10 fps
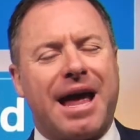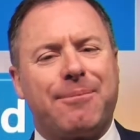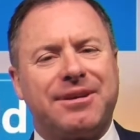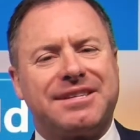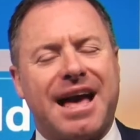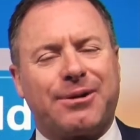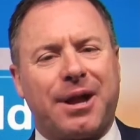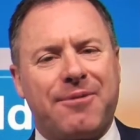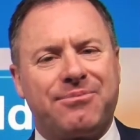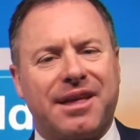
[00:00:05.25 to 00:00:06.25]
Happy
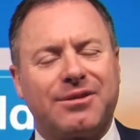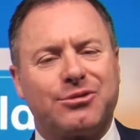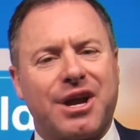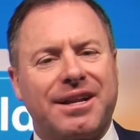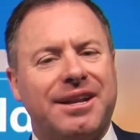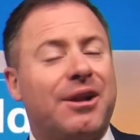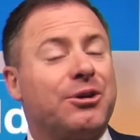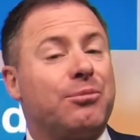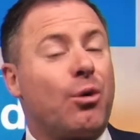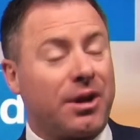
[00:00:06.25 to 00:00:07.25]
Saturday. Thanks for checking in on
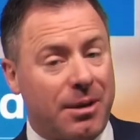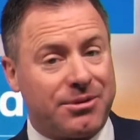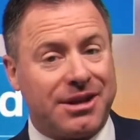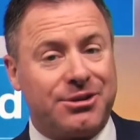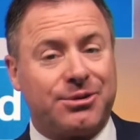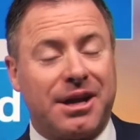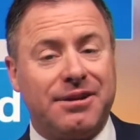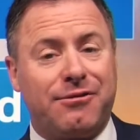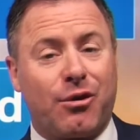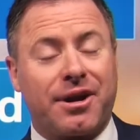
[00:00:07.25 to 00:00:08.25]
your morning update to your
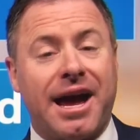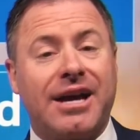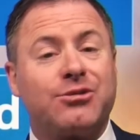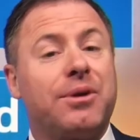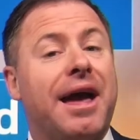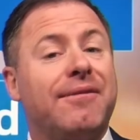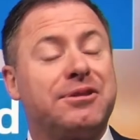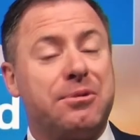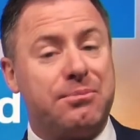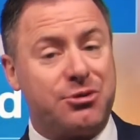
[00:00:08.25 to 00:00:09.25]
daily forecast. We have
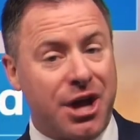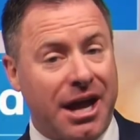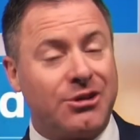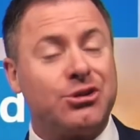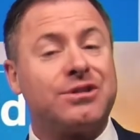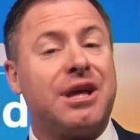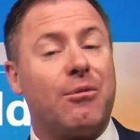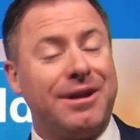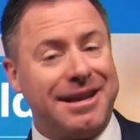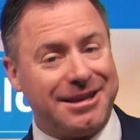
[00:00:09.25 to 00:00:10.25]
some changes that
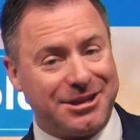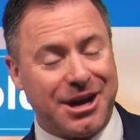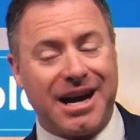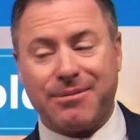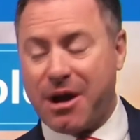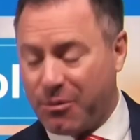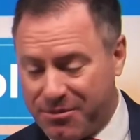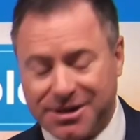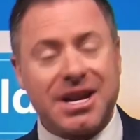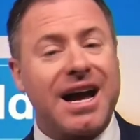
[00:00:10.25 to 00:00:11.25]
we need to talk about.
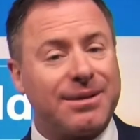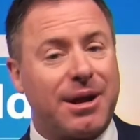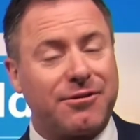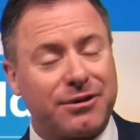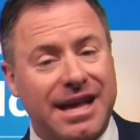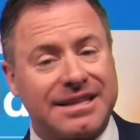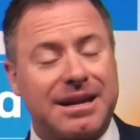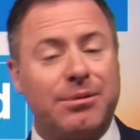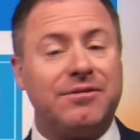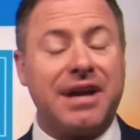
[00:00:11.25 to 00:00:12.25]
We've been talking about it for the last
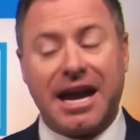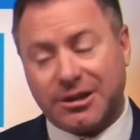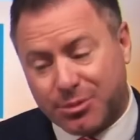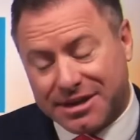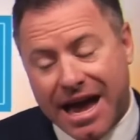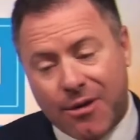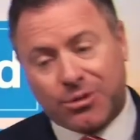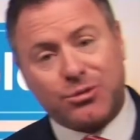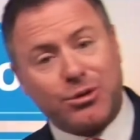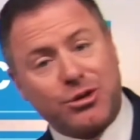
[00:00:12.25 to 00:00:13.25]
couple of days, but now
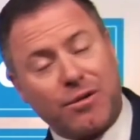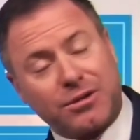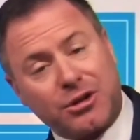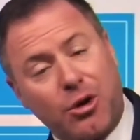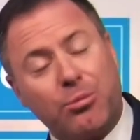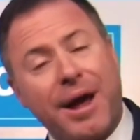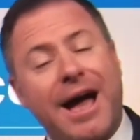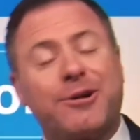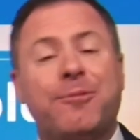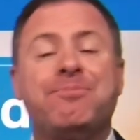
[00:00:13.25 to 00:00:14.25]
we're switching over to the cold
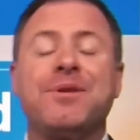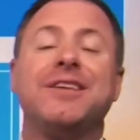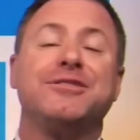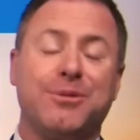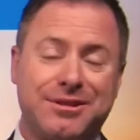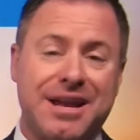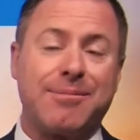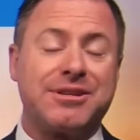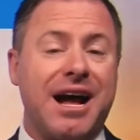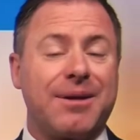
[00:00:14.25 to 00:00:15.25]
pattern, so it's time
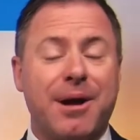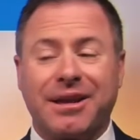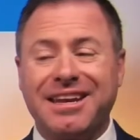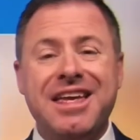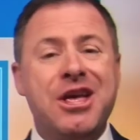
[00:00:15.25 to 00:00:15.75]
to talk about it.